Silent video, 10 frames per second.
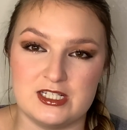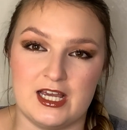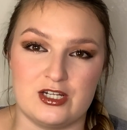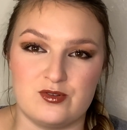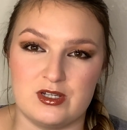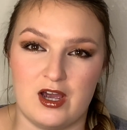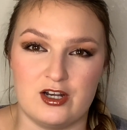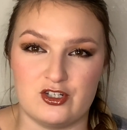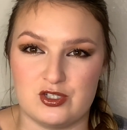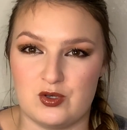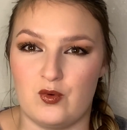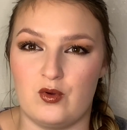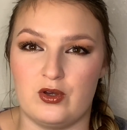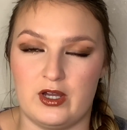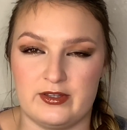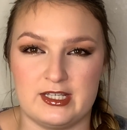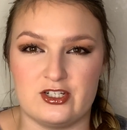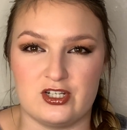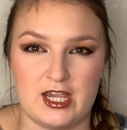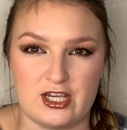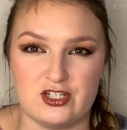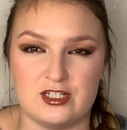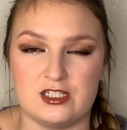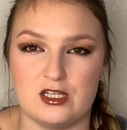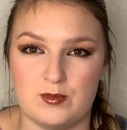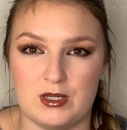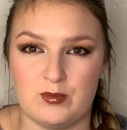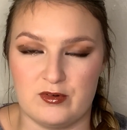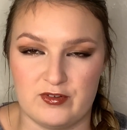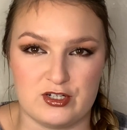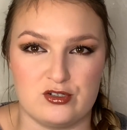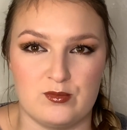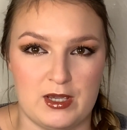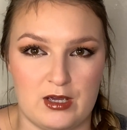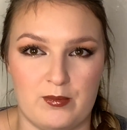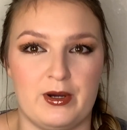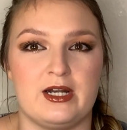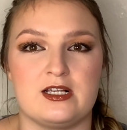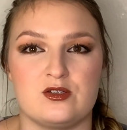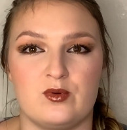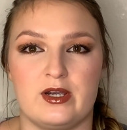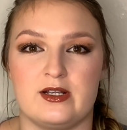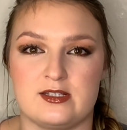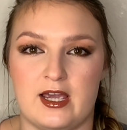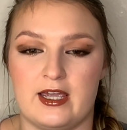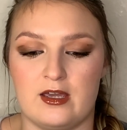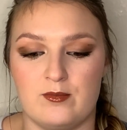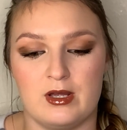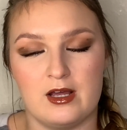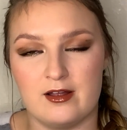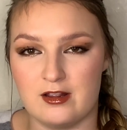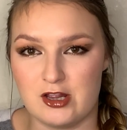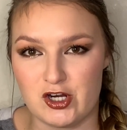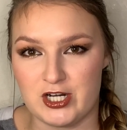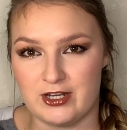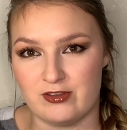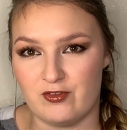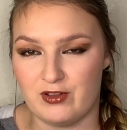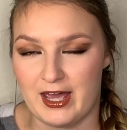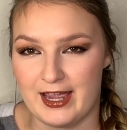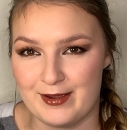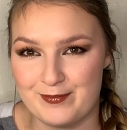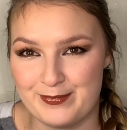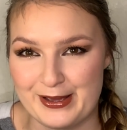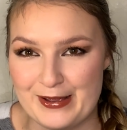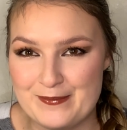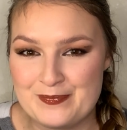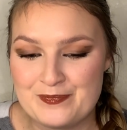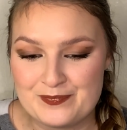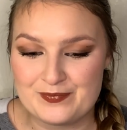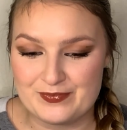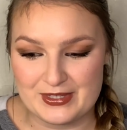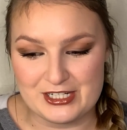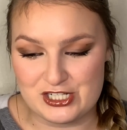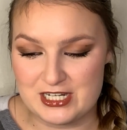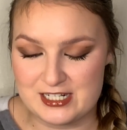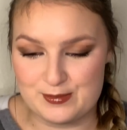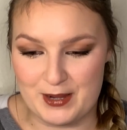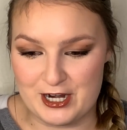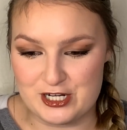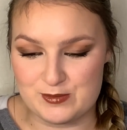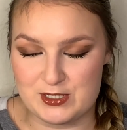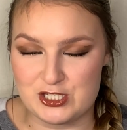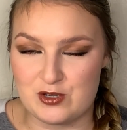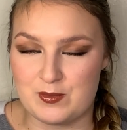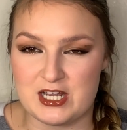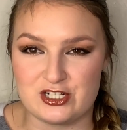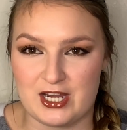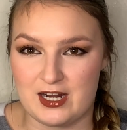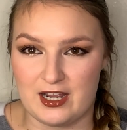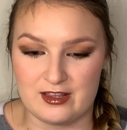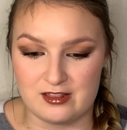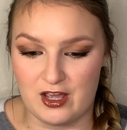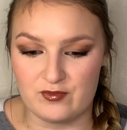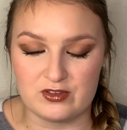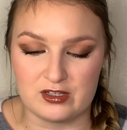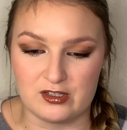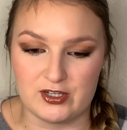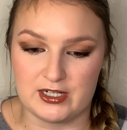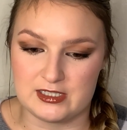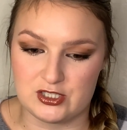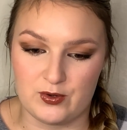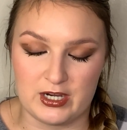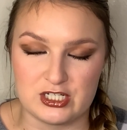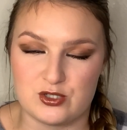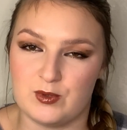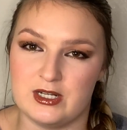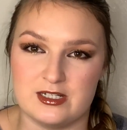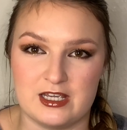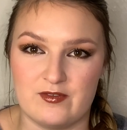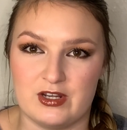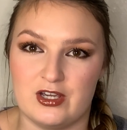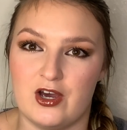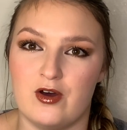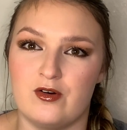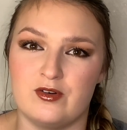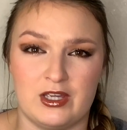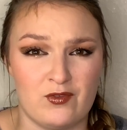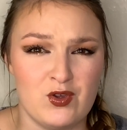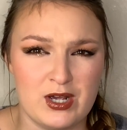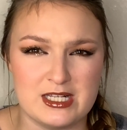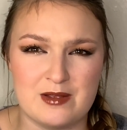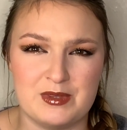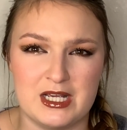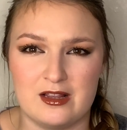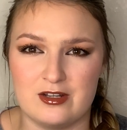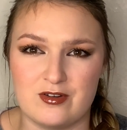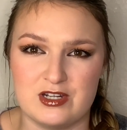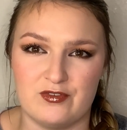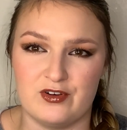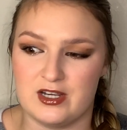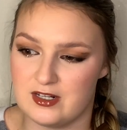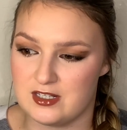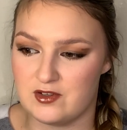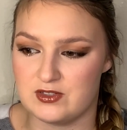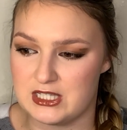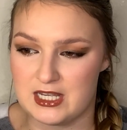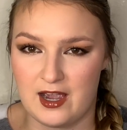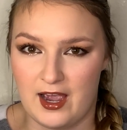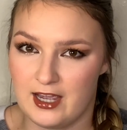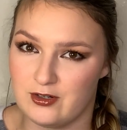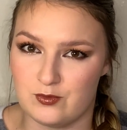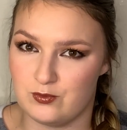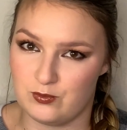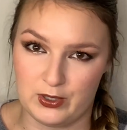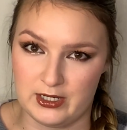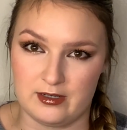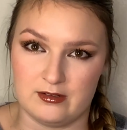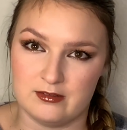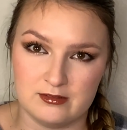actually gone to school and gotten the education to be a professional makeup artist, whereas I am learning on the fly. But she inspires me so much and I loved the look, so I just wanted to give it a go, give you guys something a little different, because obviously I don't wear